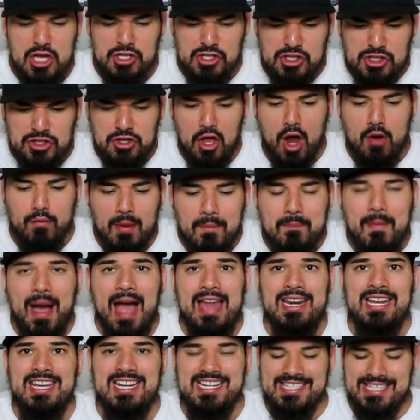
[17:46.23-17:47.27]
Start
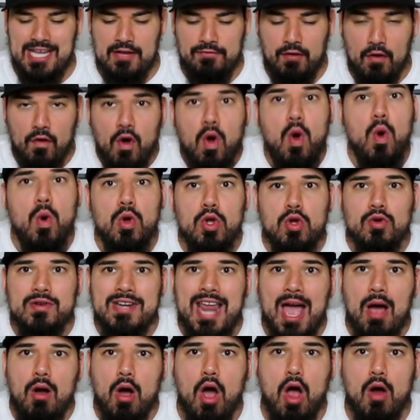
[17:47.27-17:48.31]
reminding yourself of who you
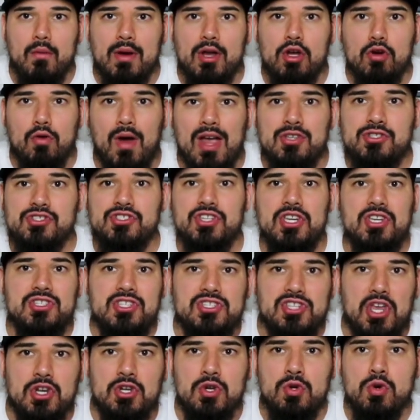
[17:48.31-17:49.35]
now are in Christ
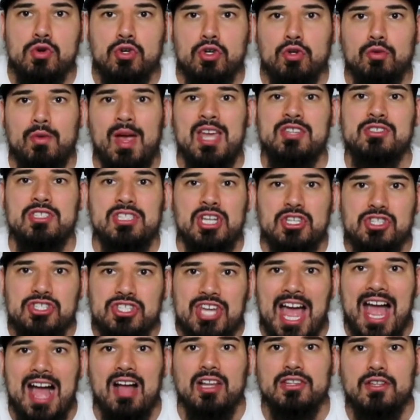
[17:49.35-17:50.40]
Jesus, a new creation, a
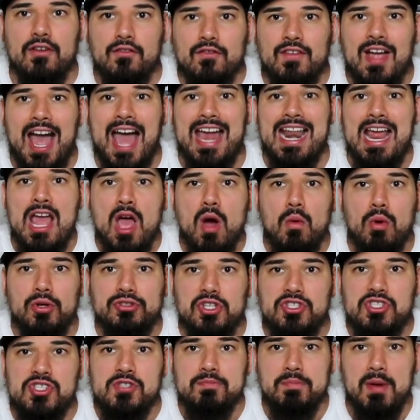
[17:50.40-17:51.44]
child of God with
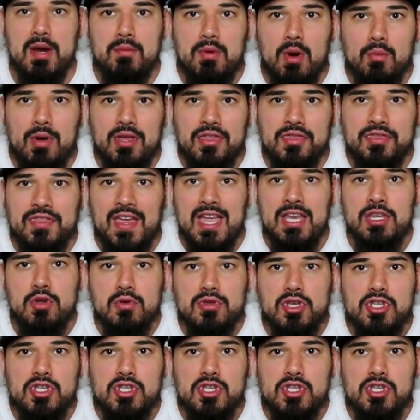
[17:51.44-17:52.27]
the Spirit within you.